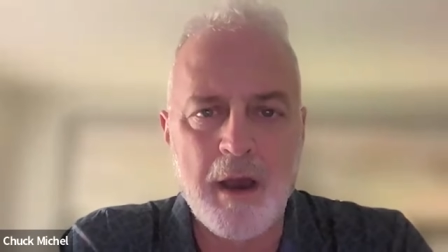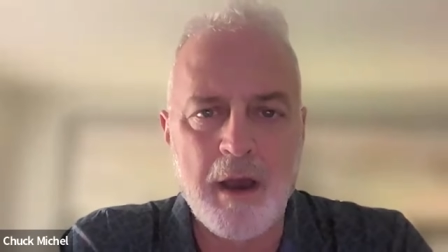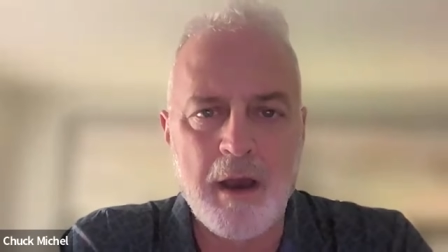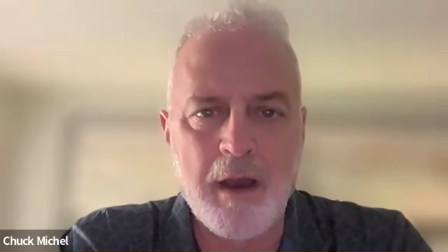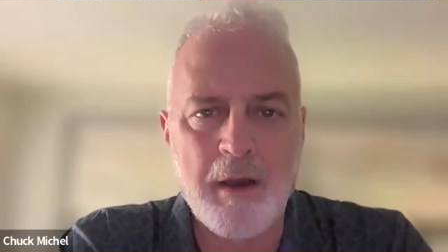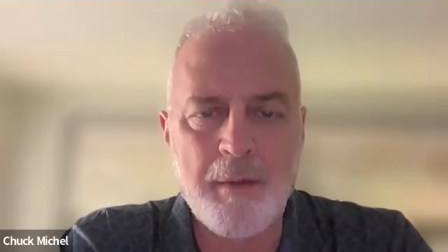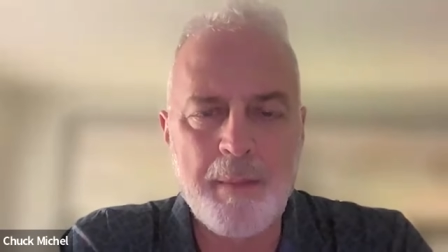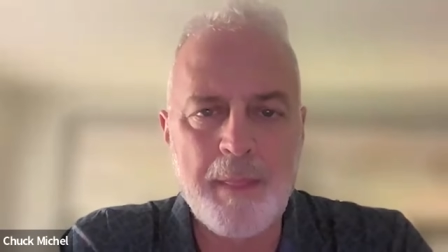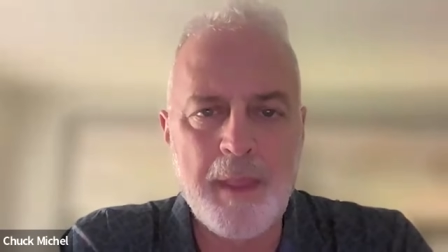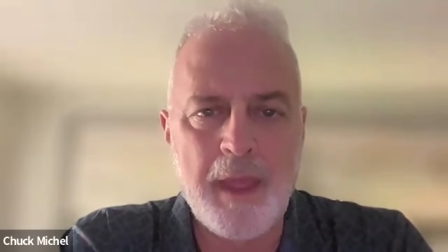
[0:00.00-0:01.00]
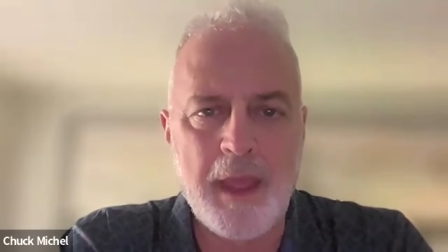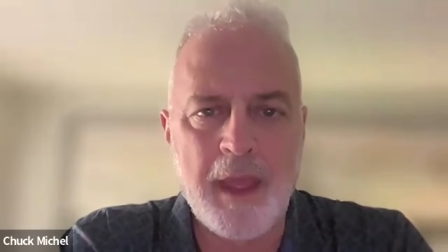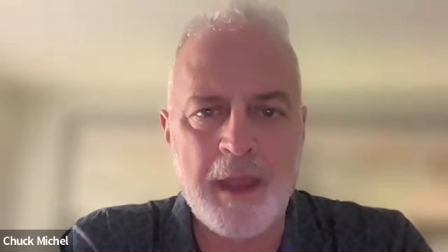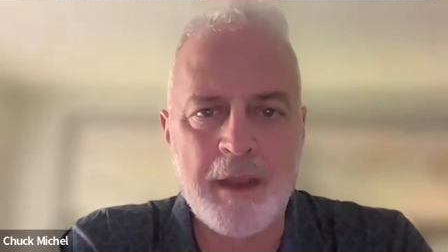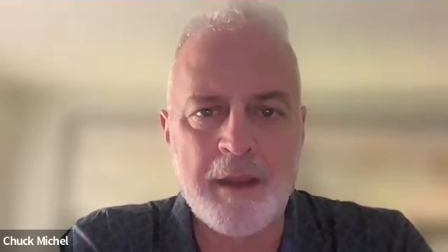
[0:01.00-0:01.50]
Uh,
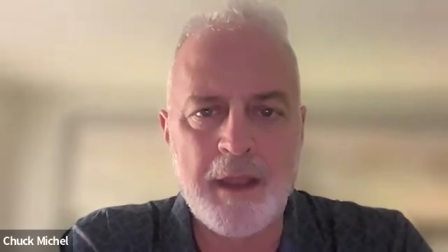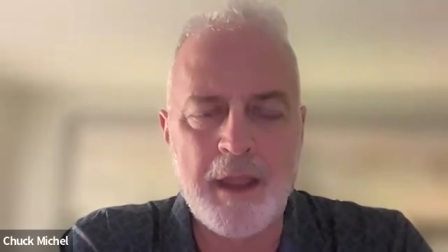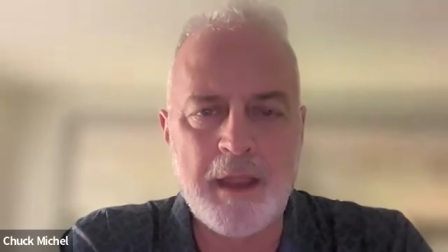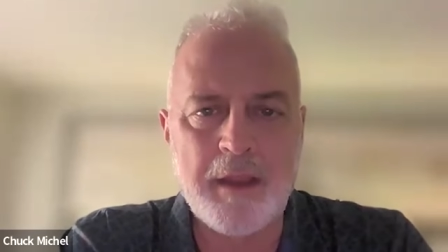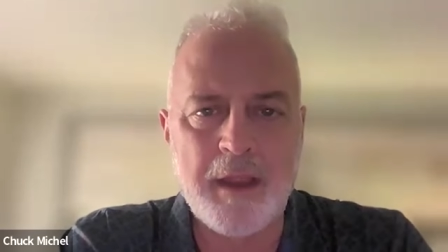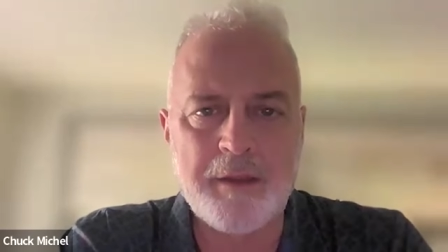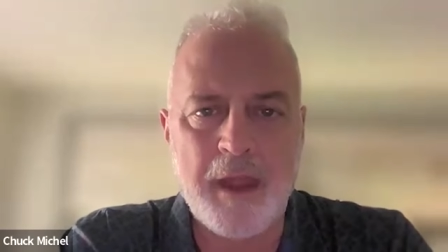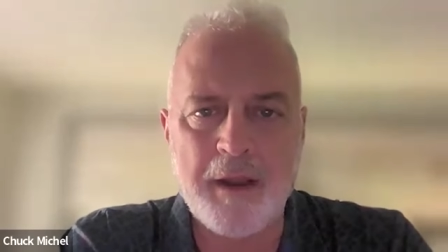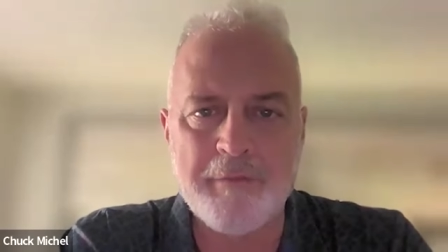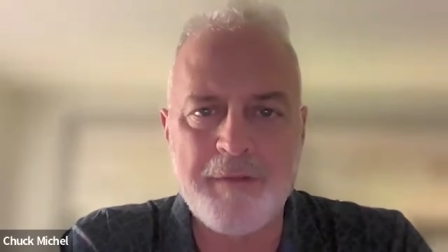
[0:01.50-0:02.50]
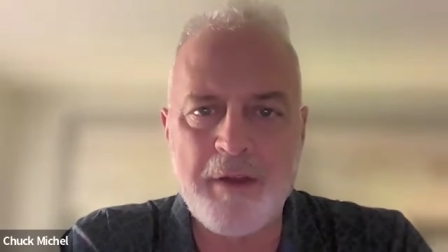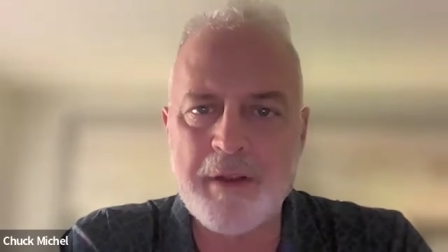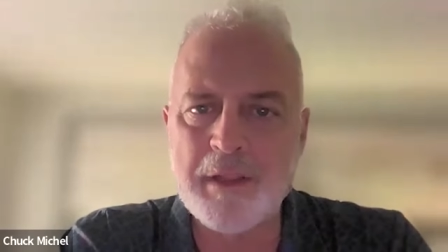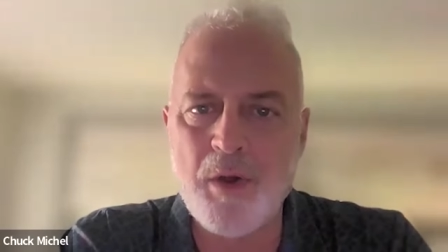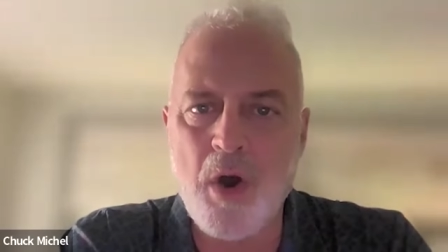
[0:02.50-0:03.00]
and it, it's had a
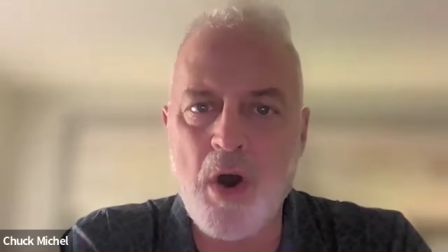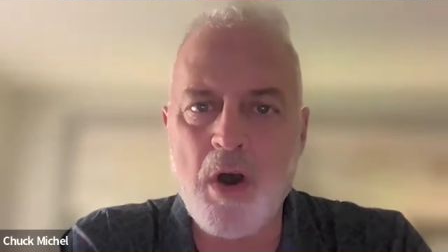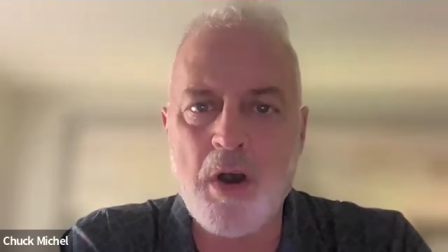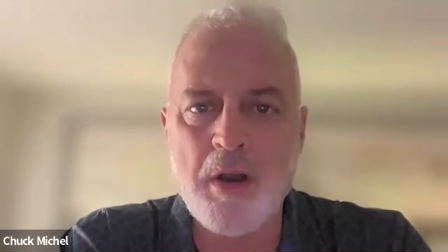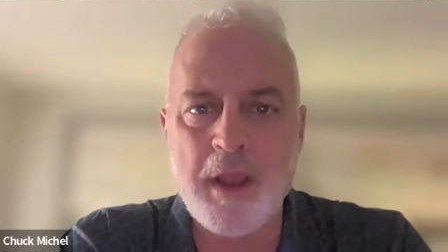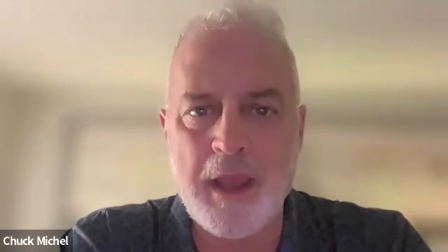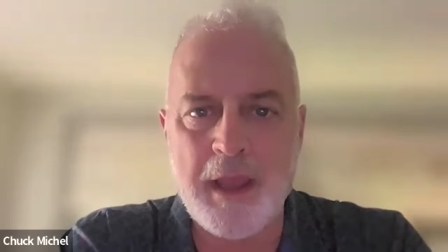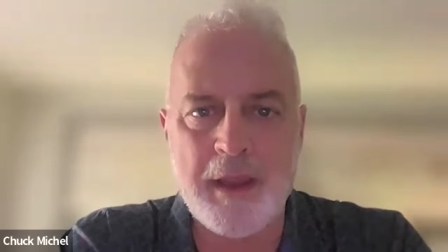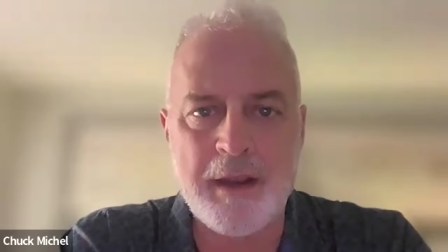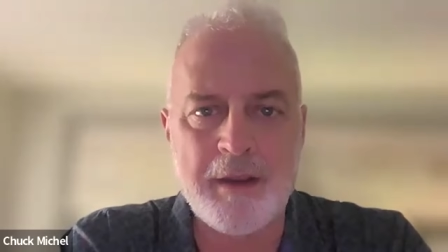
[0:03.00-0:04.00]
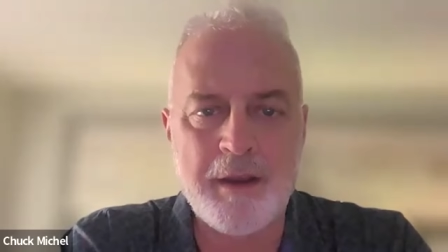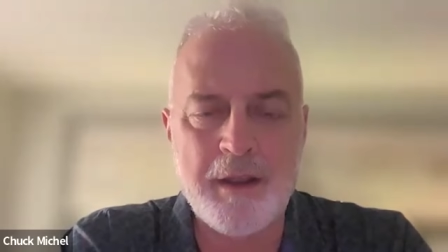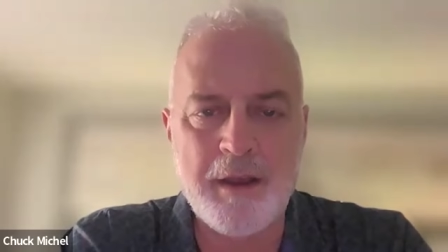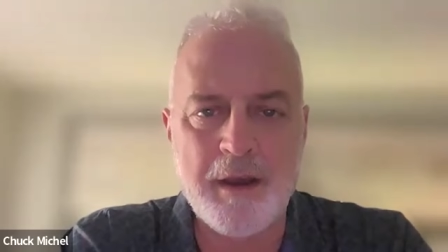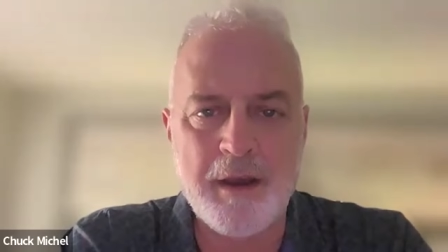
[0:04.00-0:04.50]
very long and
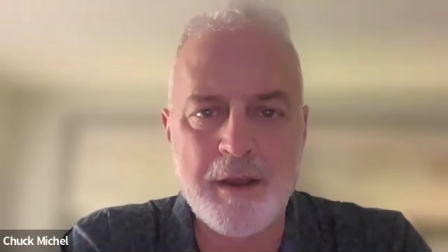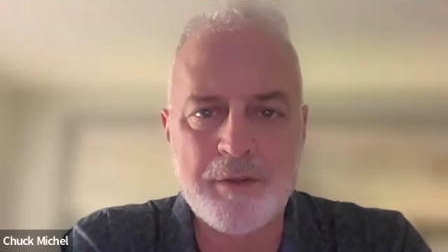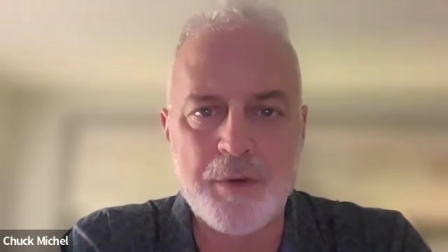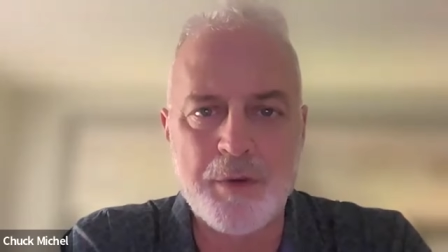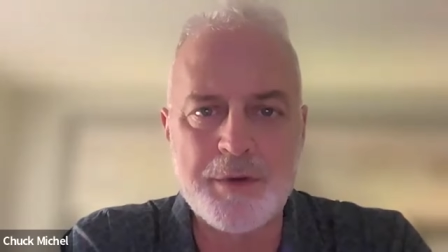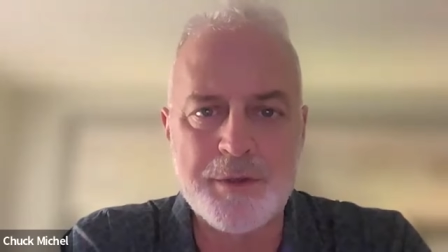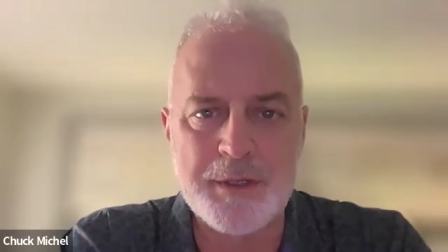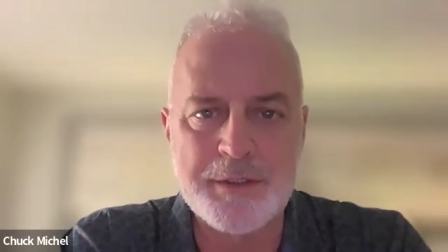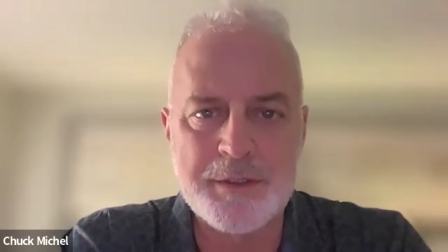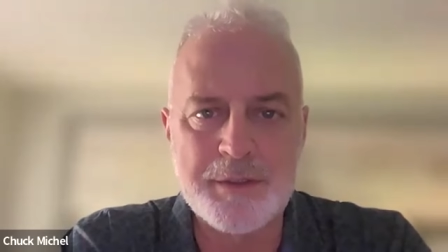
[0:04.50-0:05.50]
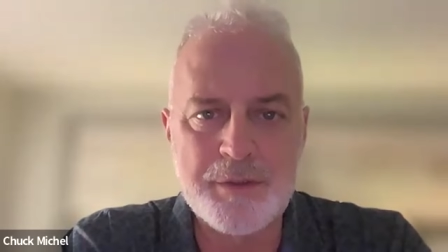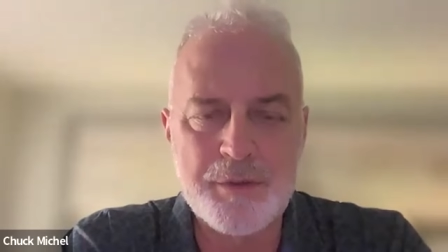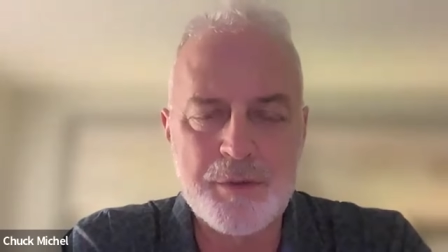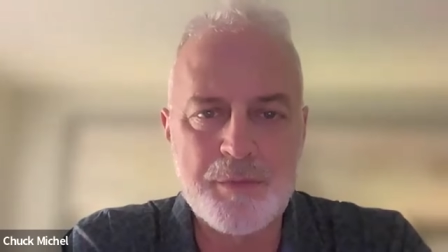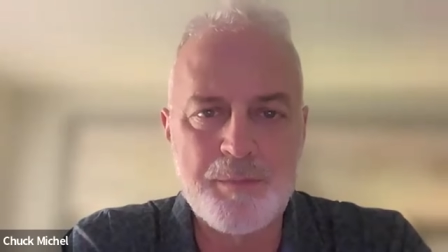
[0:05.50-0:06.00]
uh, tortuous
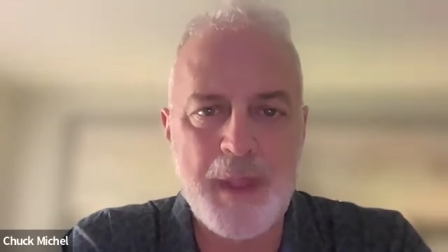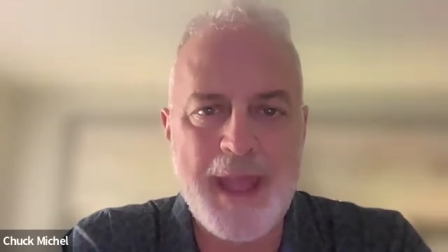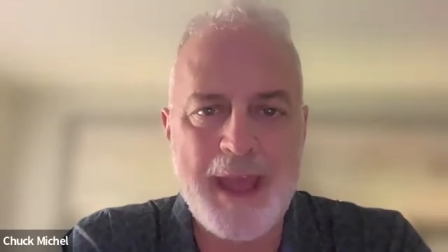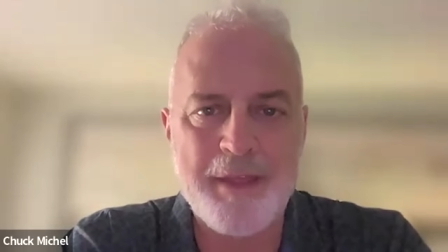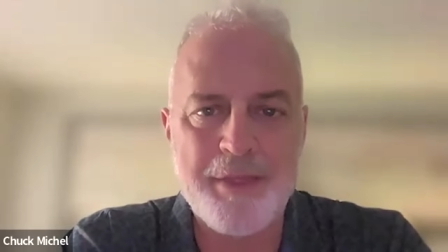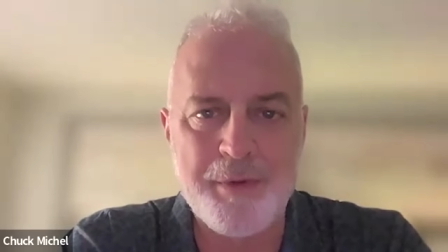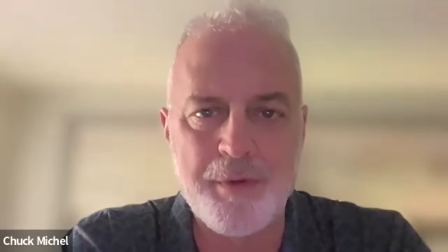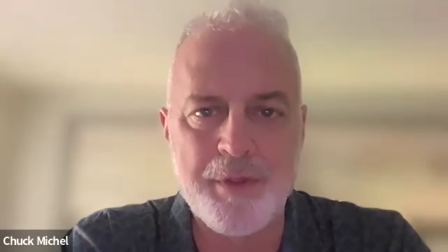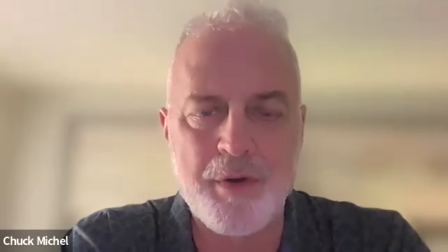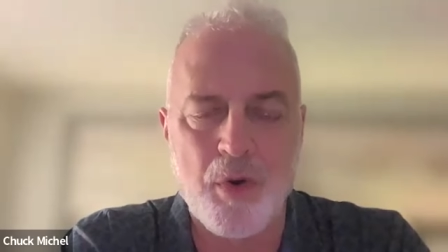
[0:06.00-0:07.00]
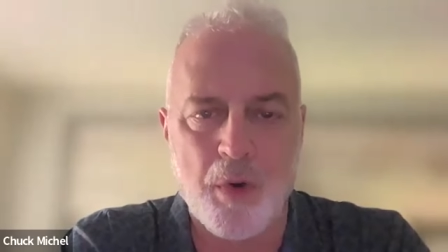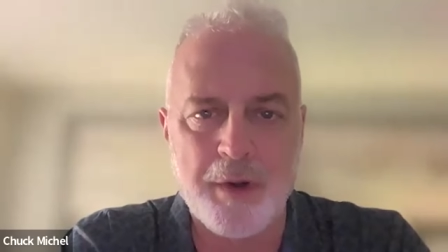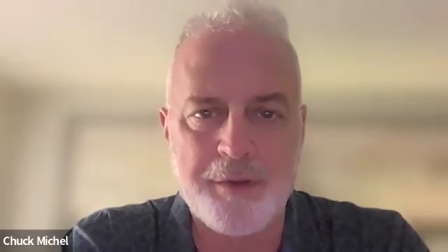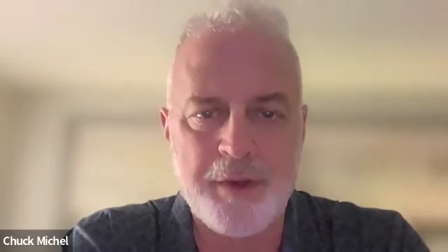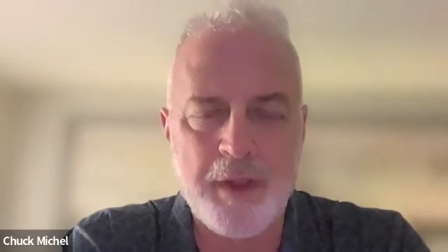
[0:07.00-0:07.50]
path through the
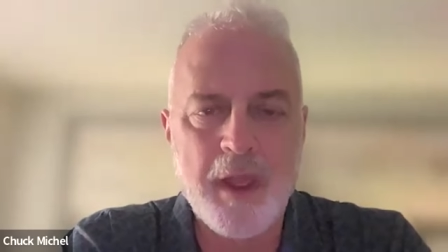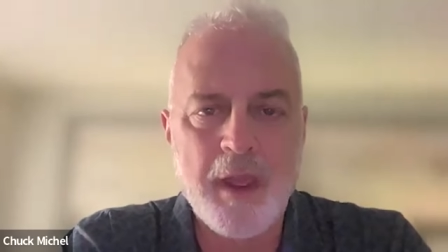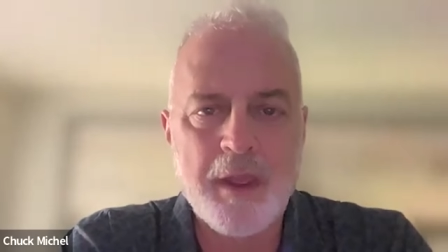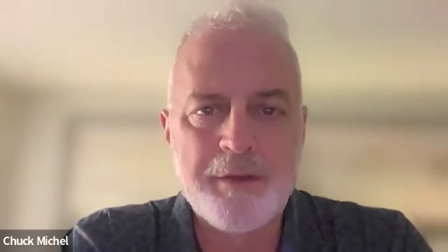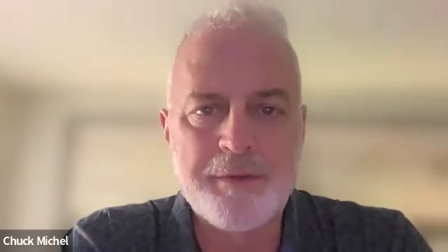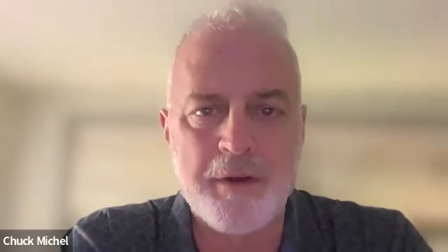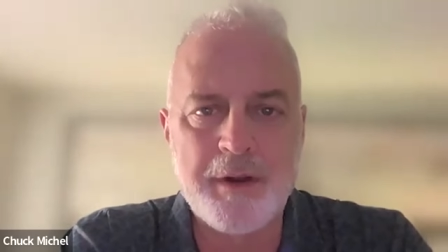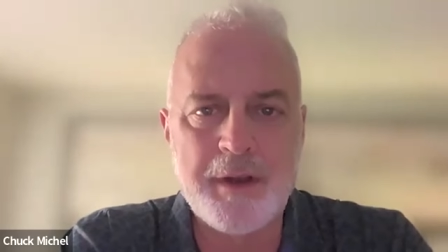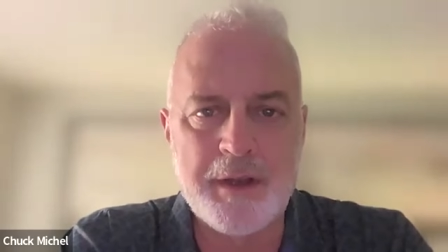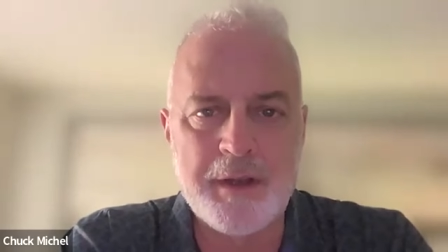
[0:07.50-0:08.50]
courts. Started